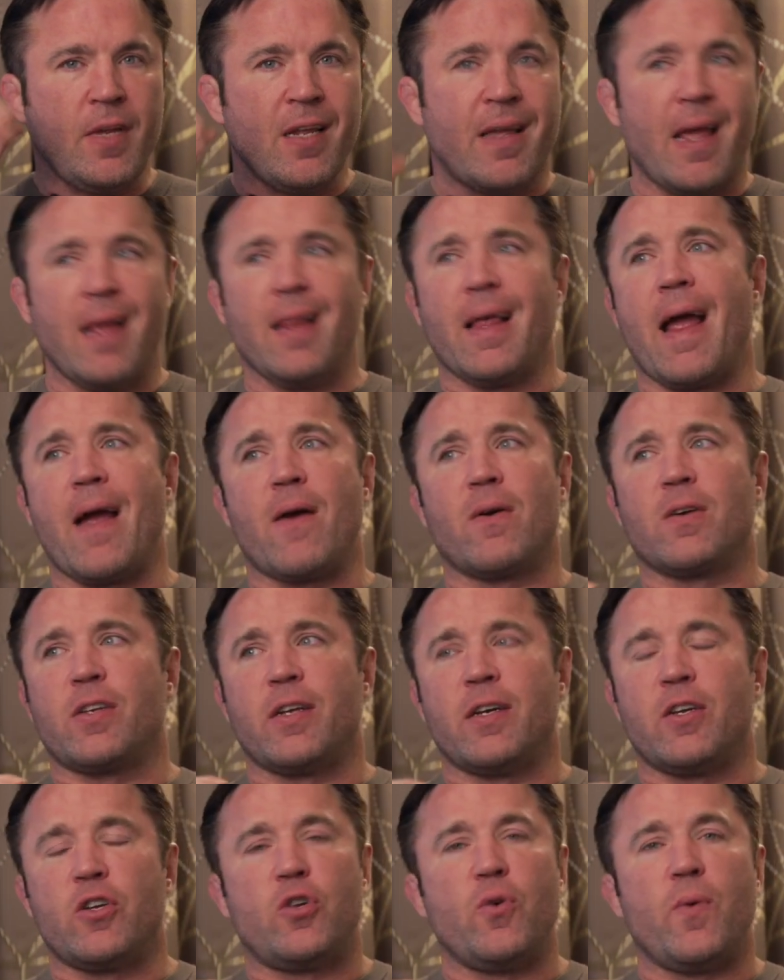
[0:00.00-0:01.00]
Kayla
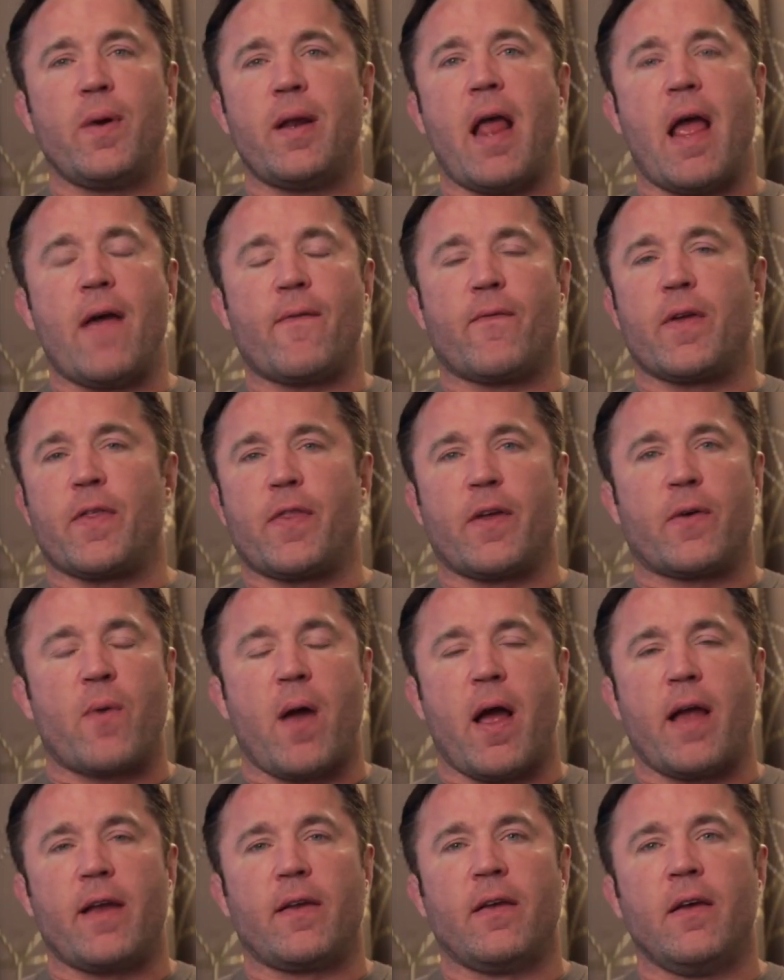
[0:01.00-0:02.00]
Harrison is doing everything
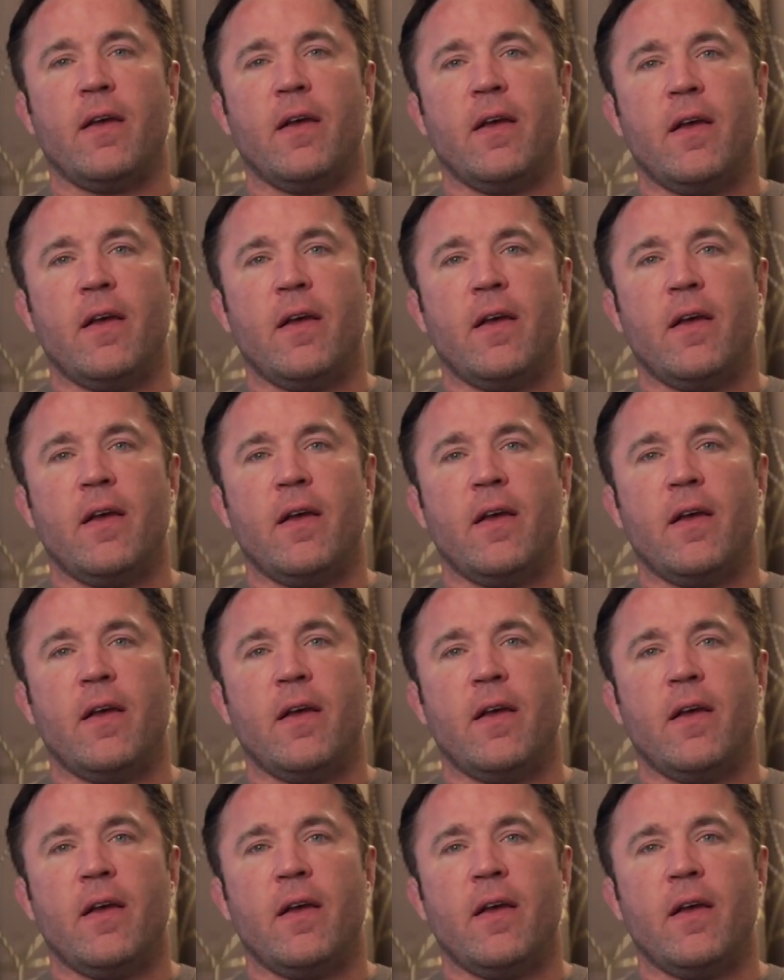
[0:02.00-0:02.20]
right.